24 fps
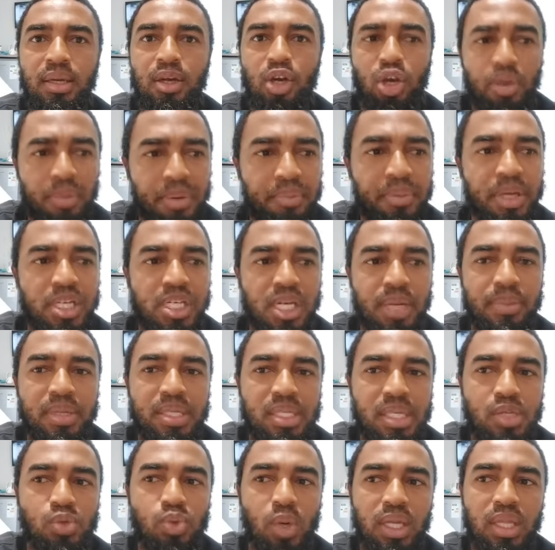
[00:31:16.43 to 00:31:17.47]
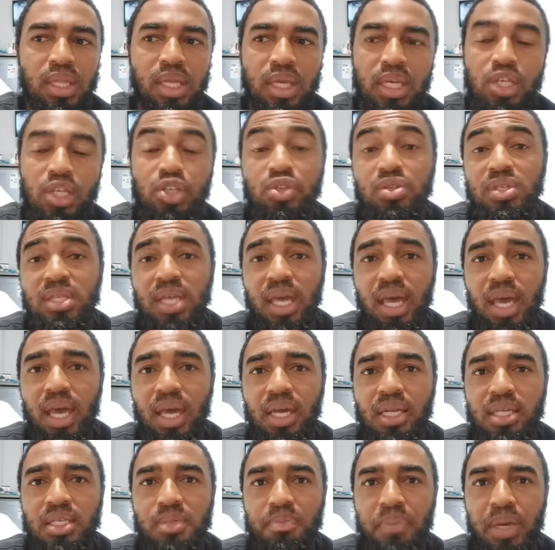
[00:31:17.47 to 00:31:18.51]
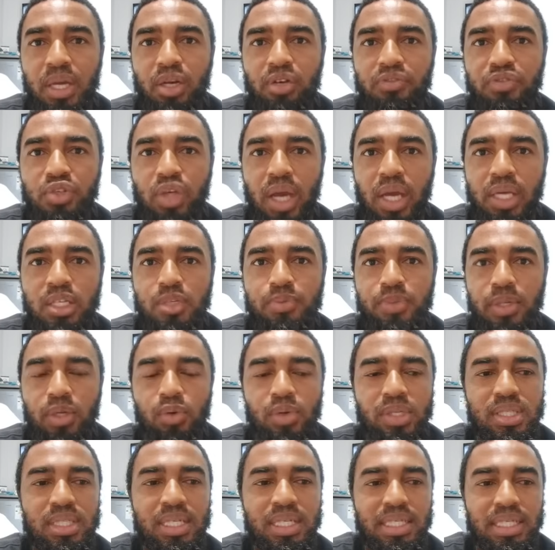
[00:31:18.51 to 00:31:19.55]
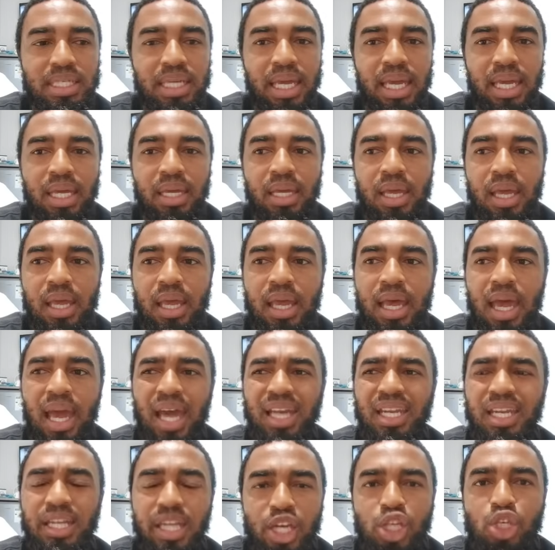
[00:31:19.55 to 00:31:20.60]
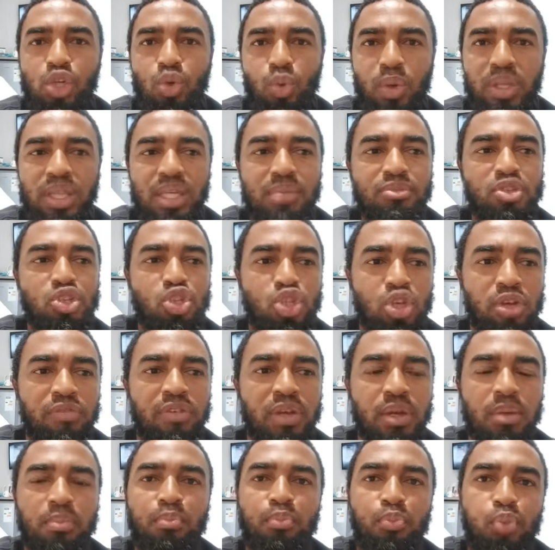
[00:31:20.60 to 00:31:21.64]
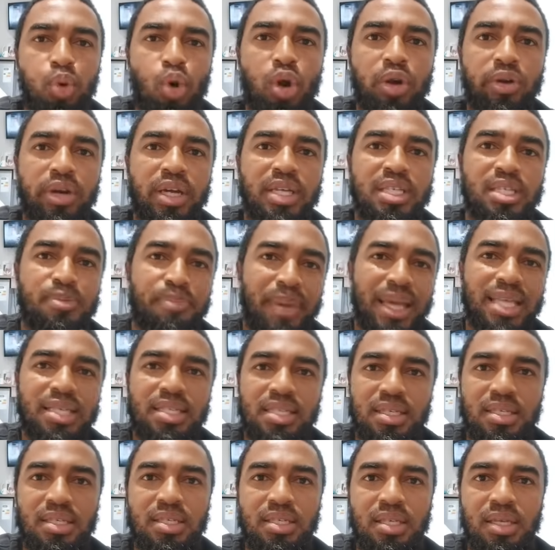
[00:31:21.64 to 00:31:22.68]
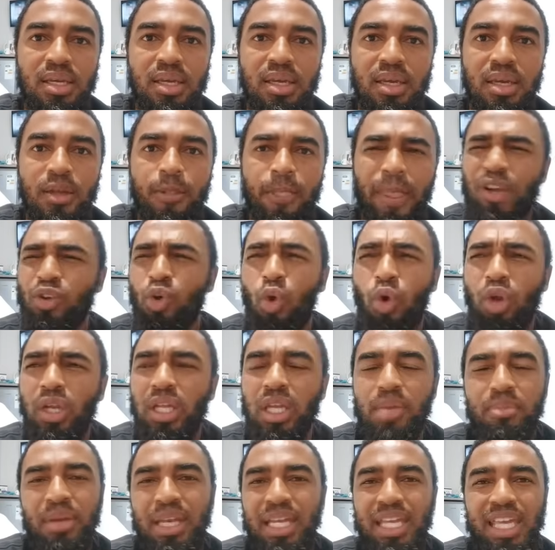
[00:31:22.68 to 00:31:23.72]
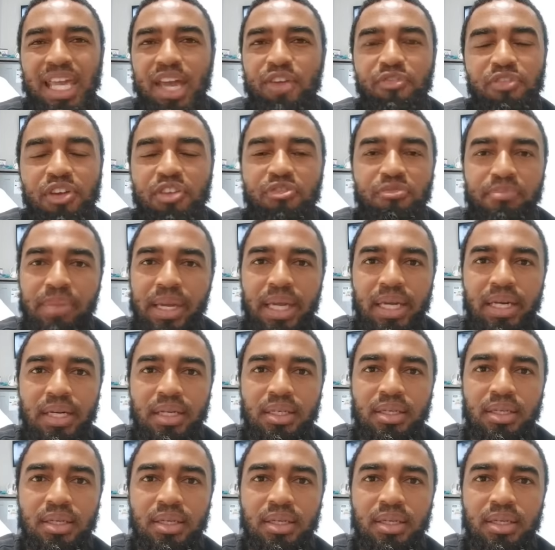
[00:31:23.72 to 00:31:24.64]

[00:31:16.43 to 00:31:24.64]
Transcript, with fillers: Herman Mashaba says one of the issues he had as mayor of Johannesburg was the DA had an issue with him serving poorer spaces and calling him an EFF mayor.